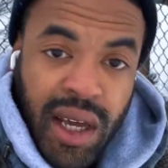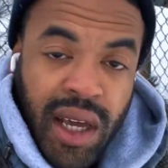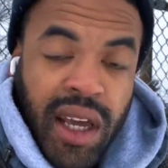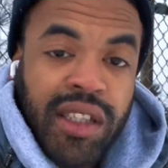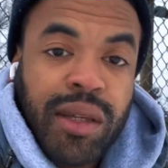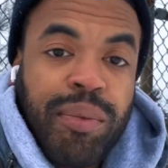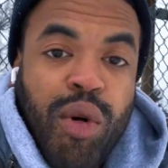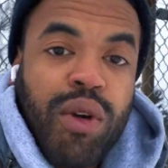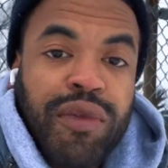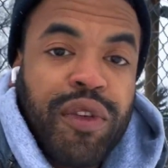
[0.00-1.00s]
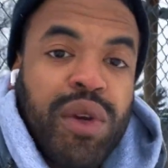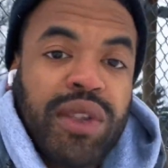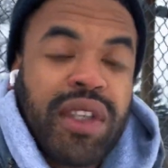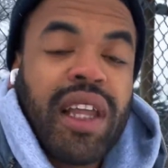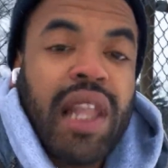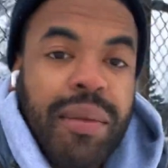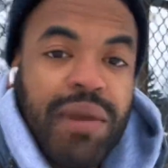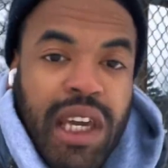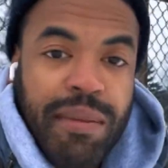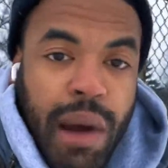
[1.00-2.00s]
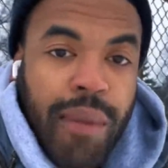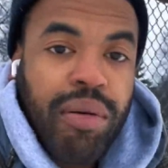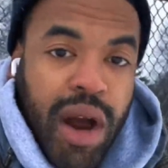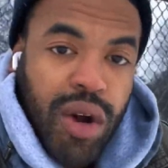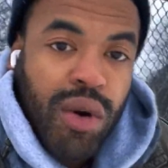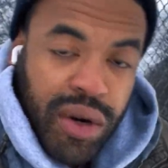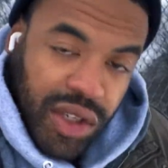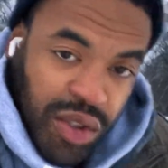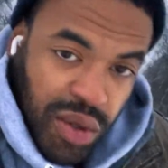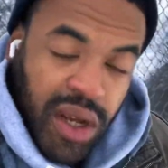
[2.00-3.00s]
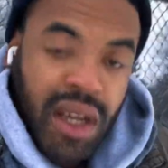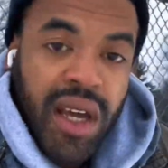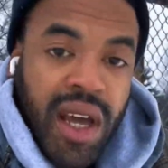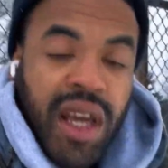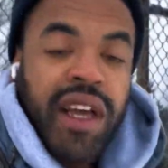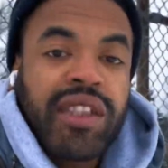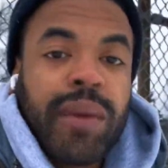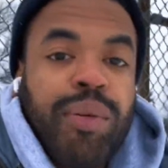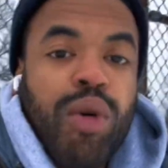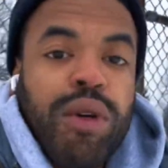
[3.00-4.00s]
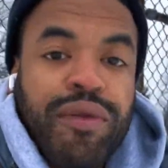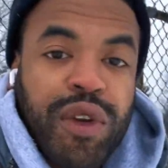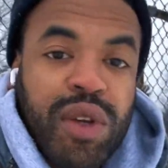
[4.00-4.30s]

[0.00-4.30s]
It's important for you to say, let me get my priorities straight. It's important for you to